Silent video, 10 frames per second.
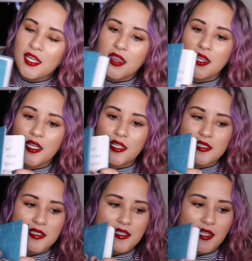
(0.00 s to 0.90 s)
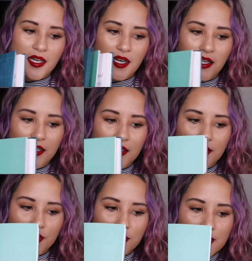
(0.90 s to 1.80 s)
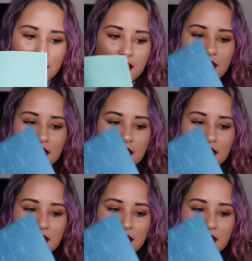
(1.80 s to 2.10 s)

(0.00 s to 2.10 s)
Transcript: things that I learned.